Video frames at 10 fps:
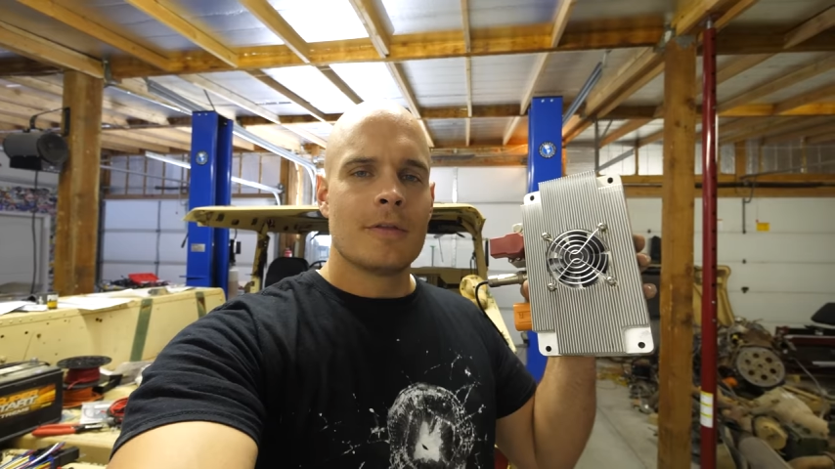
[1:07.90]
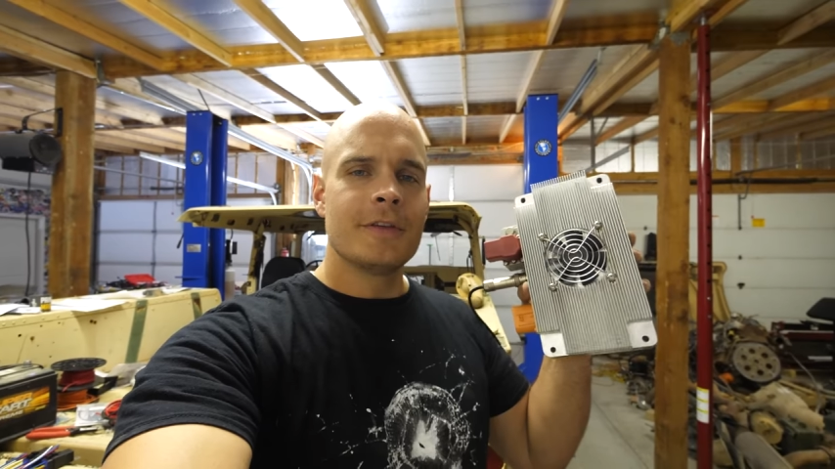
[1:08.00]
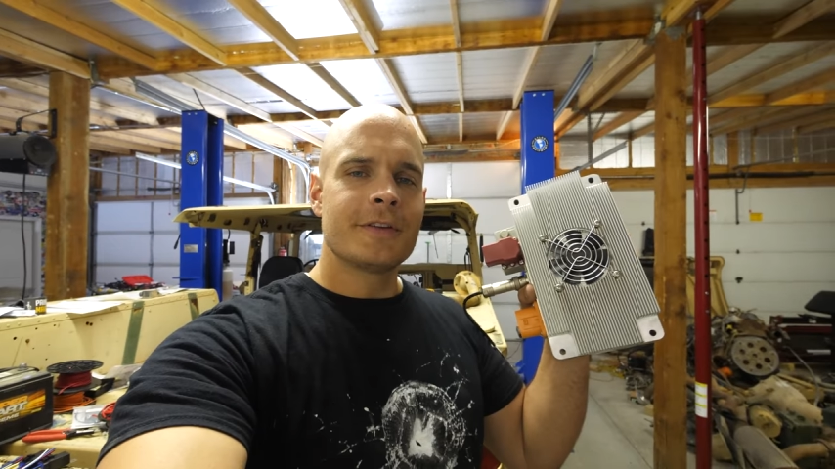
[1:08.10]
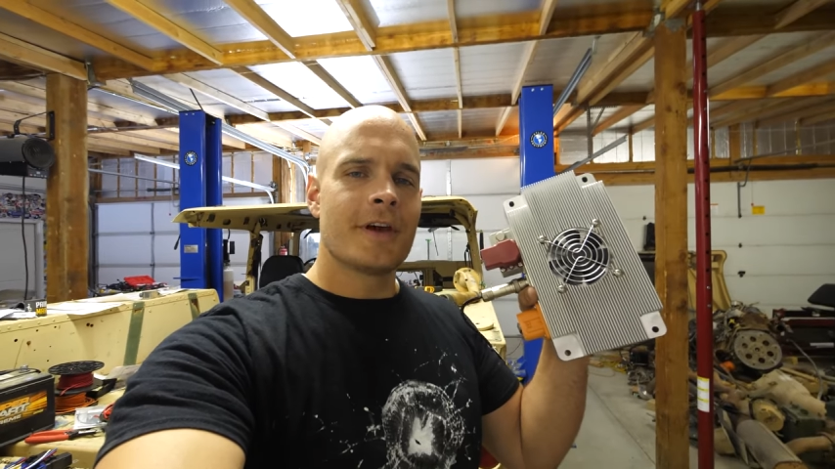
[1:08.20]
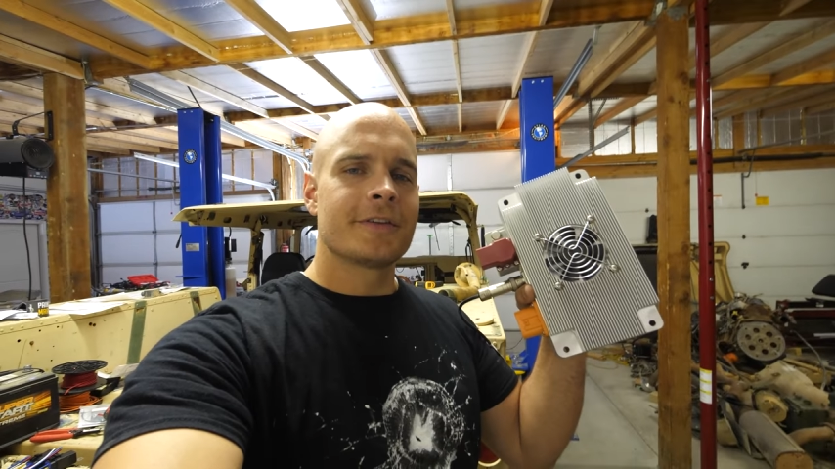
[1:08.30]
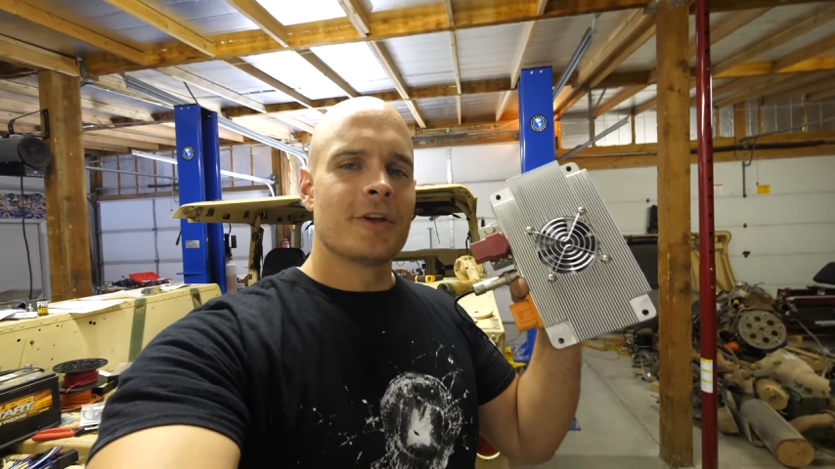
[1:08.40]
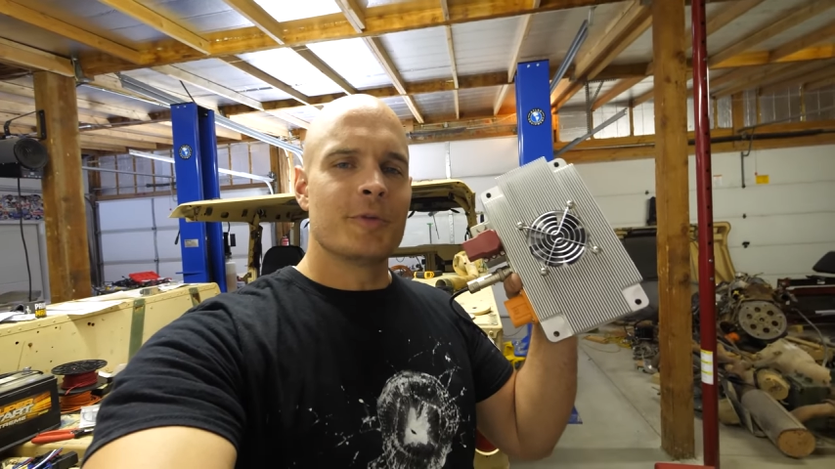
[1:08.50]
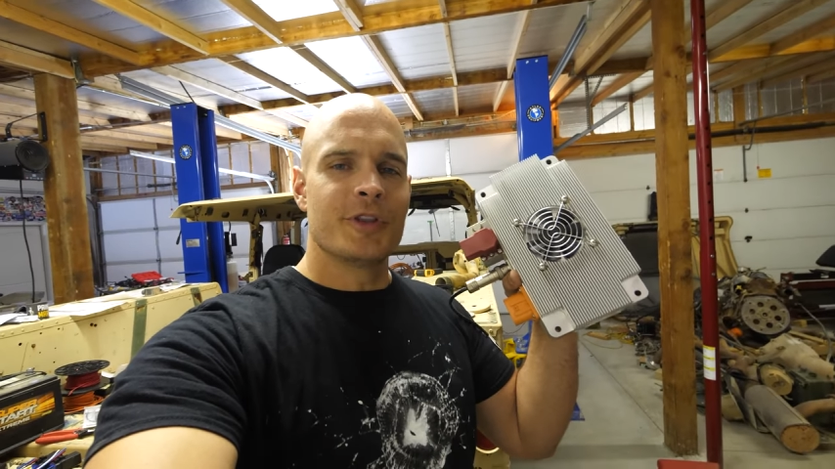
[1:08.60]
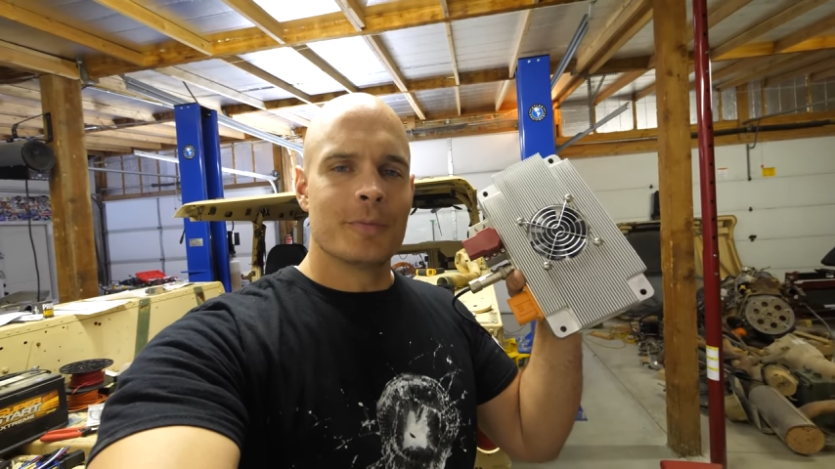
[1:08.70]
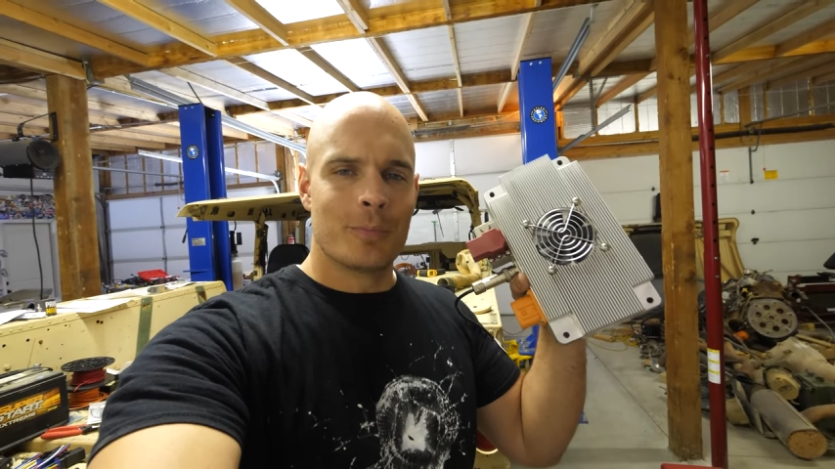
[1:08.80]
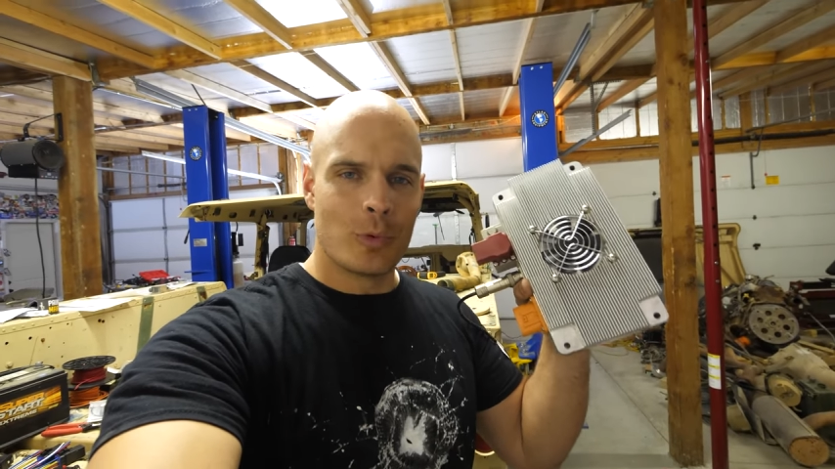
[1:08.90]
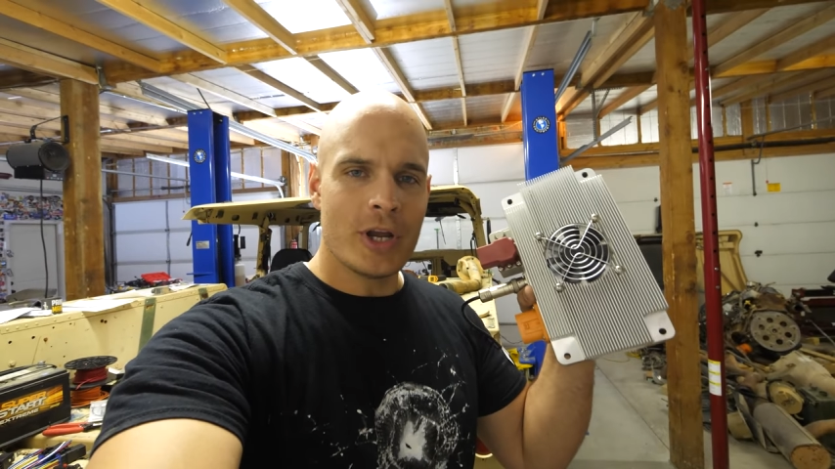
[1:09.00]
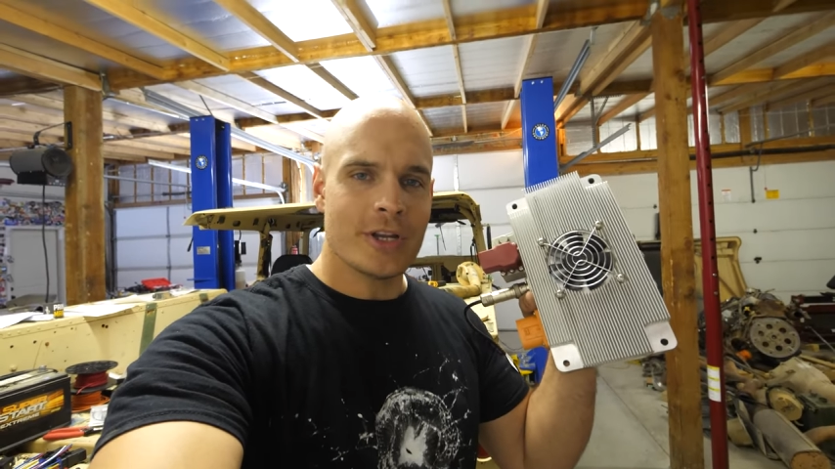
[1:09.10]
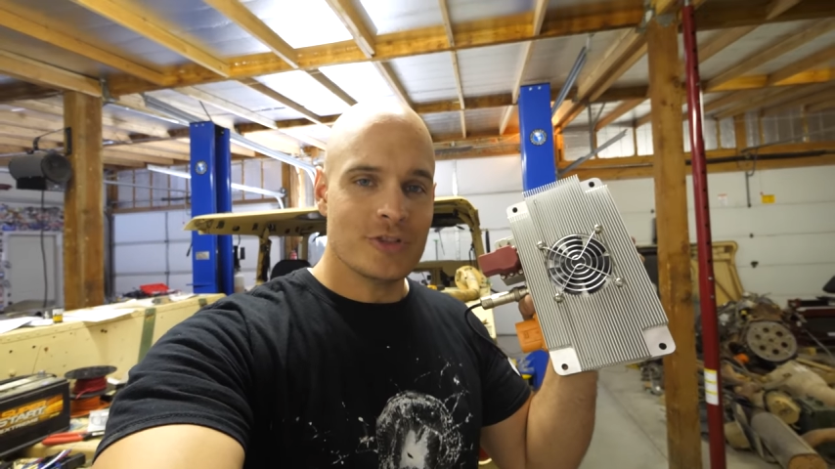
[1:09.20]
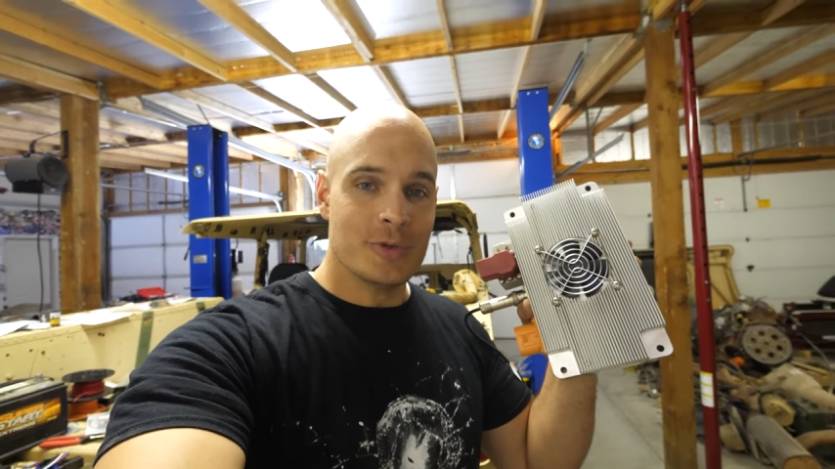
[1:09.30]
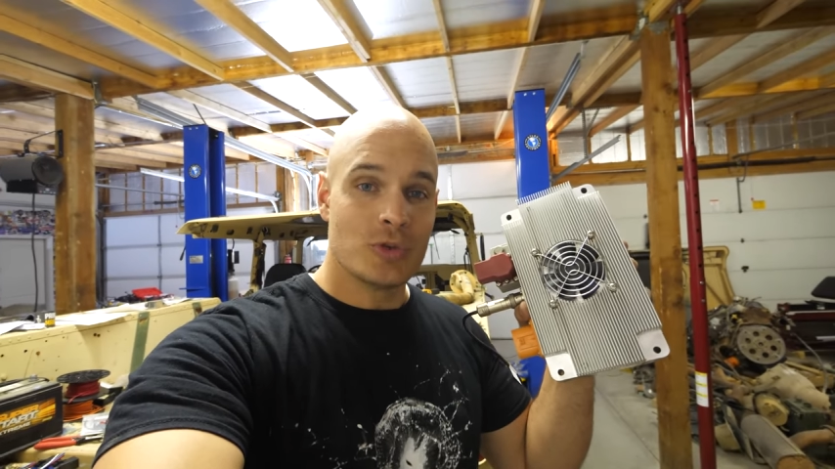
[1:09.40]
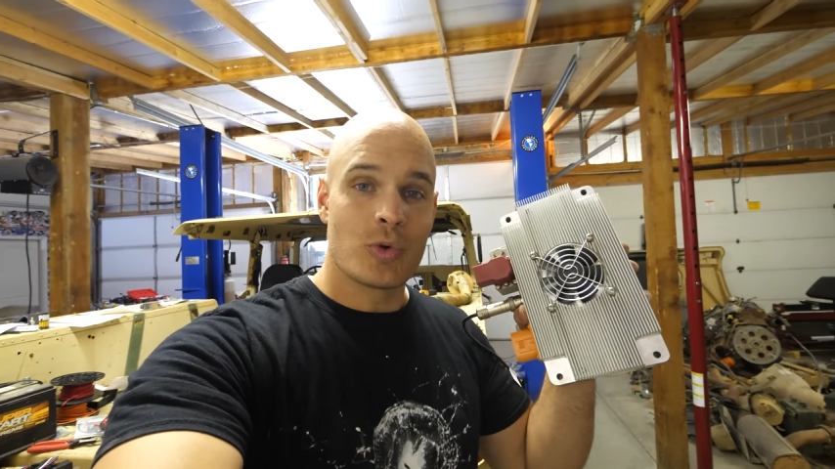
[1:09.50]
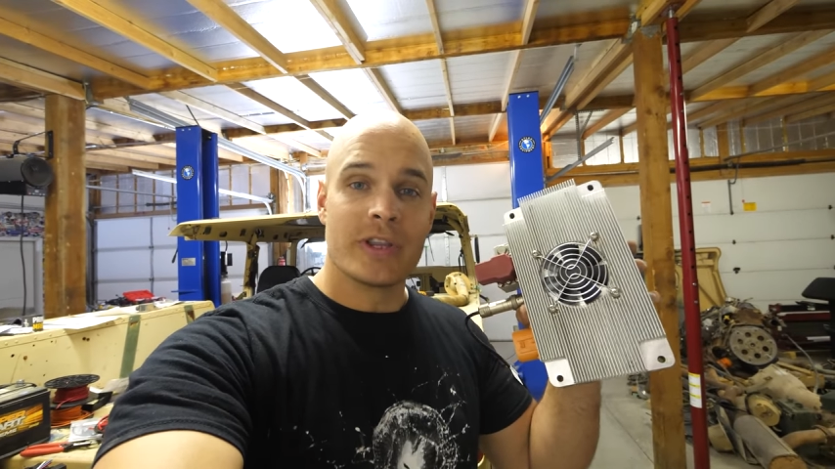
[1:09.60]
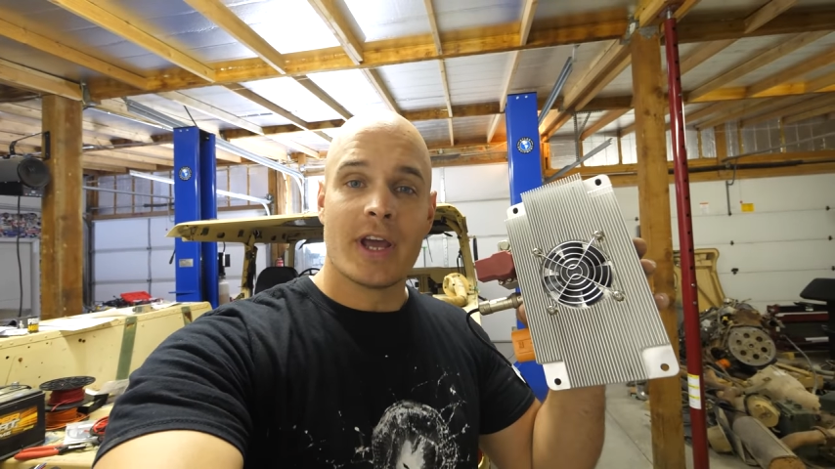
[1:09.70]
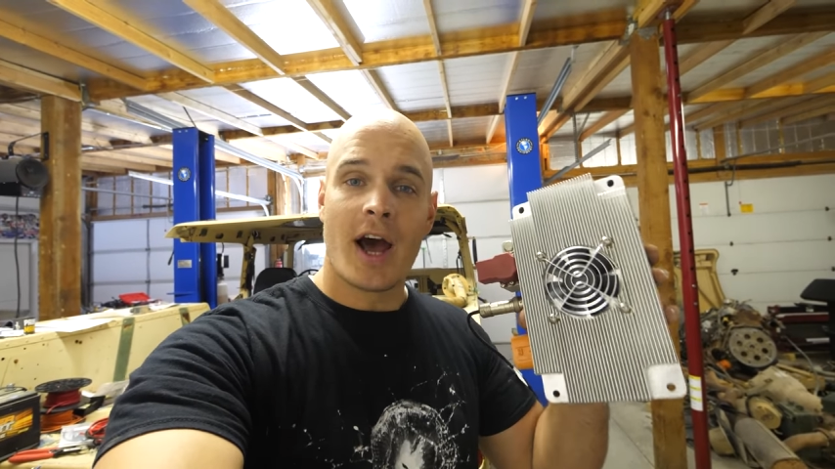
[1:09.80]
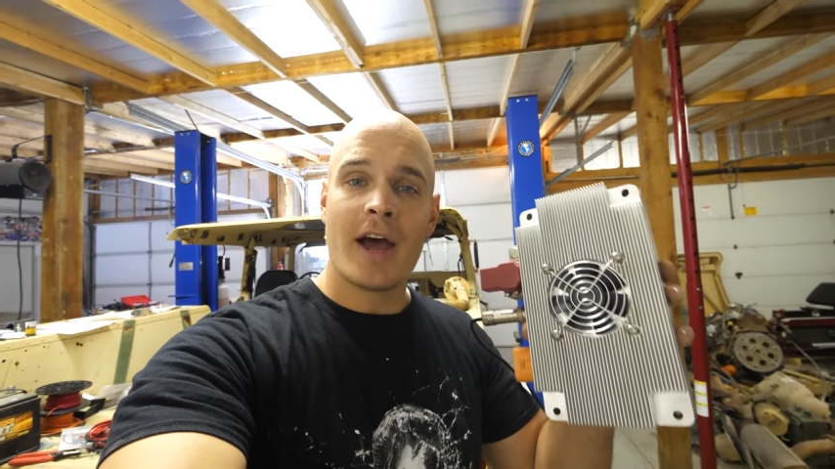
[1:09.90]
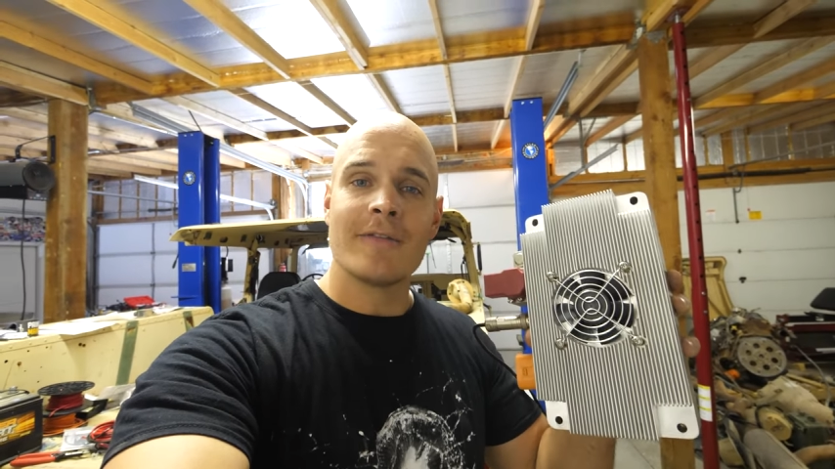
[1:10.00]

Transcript: This guy's going to be the bridge between the high